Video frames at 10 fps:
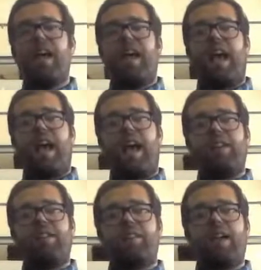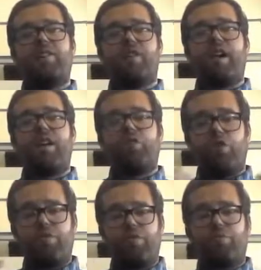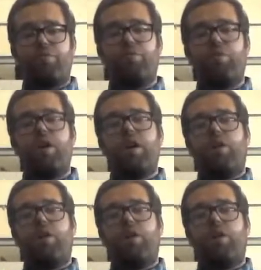And as I go through